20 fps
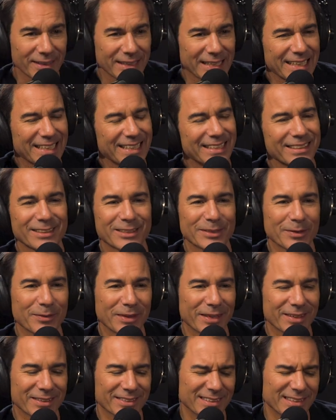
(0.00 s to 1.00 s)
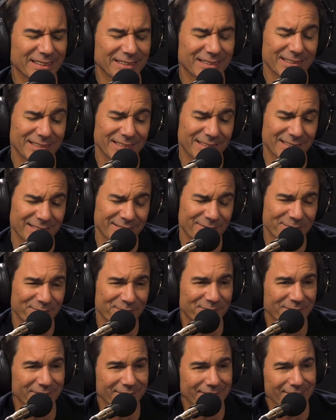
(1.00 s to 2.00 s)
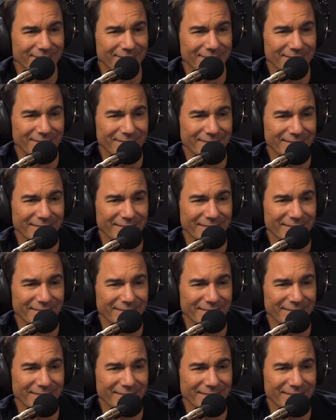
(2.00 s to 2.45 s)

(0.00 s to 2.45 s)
mm -hmm. there's someone else. You go, oh, oh